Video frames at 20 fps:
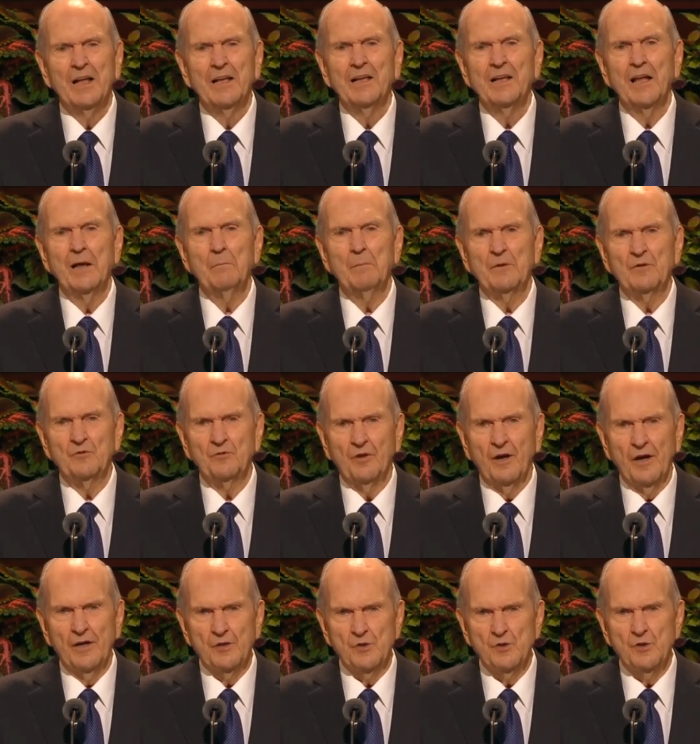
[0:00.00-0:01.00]
Let me
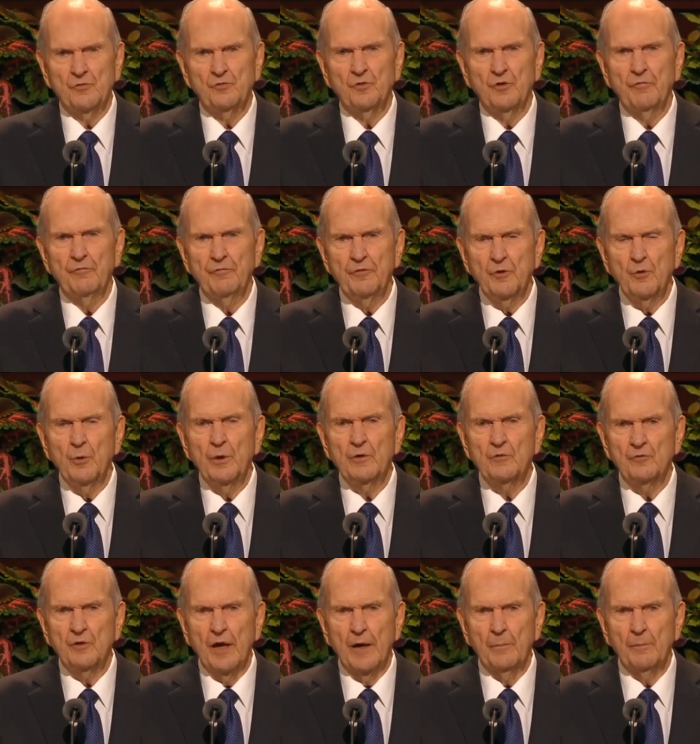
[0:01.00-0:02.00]
cite just a few
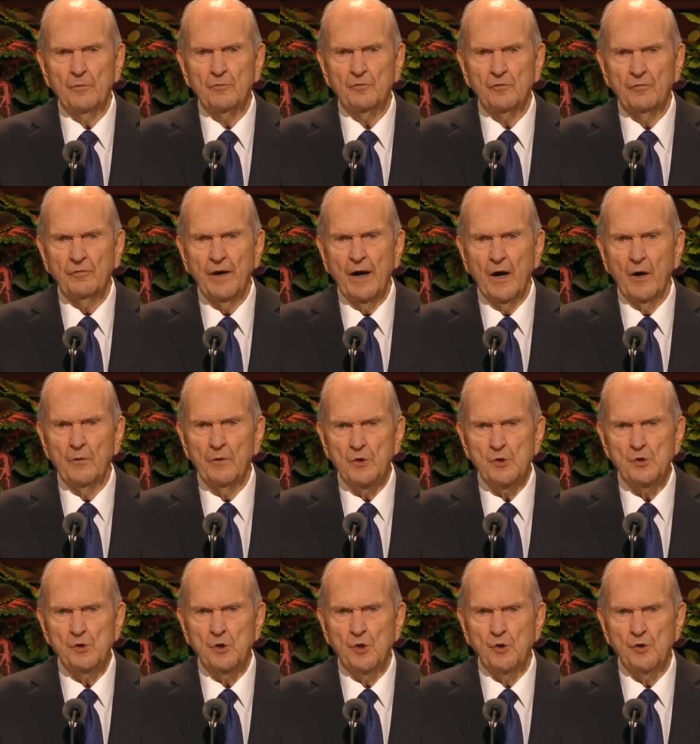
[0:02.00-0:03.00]
examples of how the
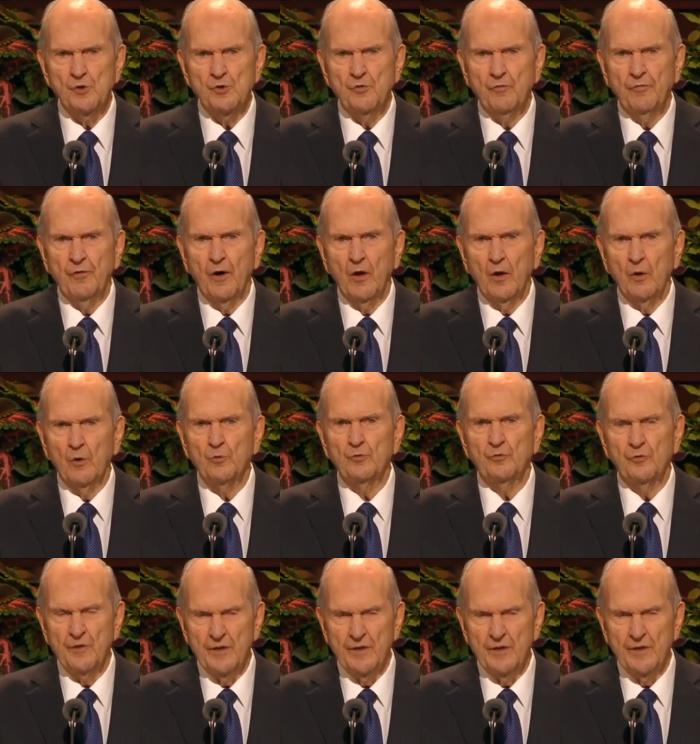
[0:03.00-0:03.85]
church follows